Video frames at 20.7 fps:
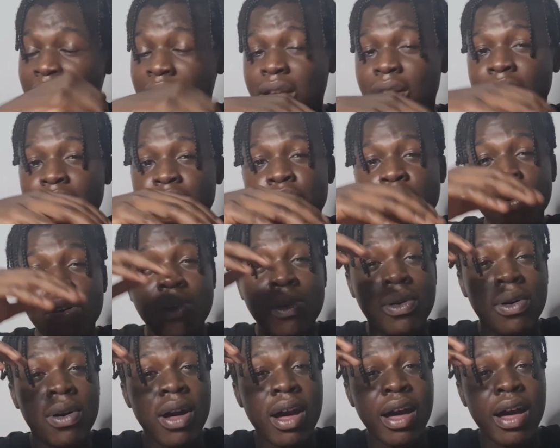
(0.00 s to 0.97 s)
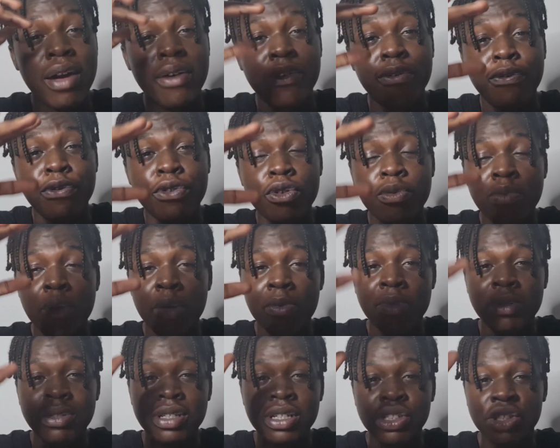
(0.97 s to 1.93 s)
Also, I have a few
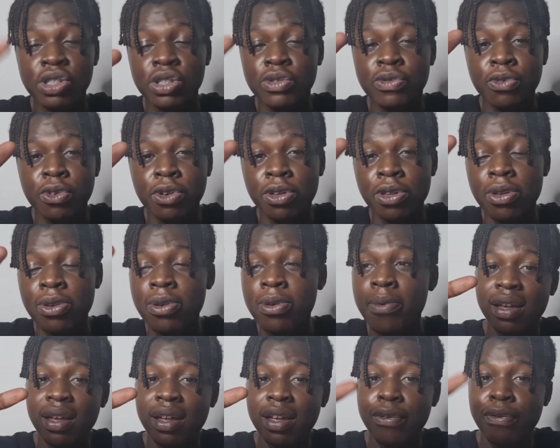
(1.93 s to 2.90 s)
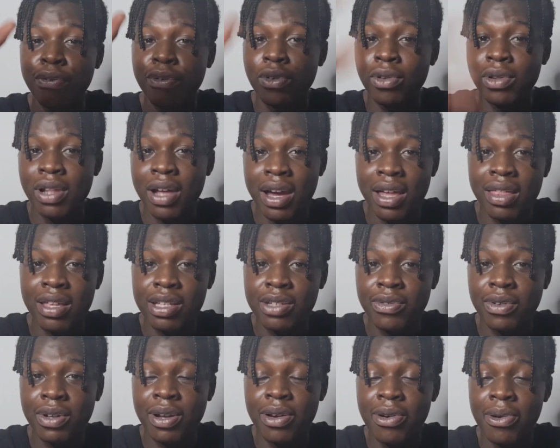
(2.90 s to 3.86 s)
propositions for you. If you like this
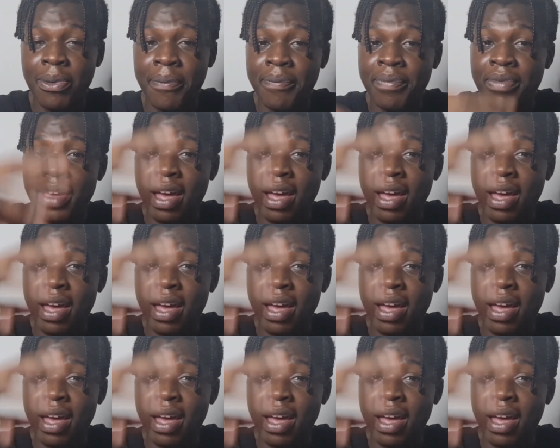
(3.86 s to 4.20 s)
video,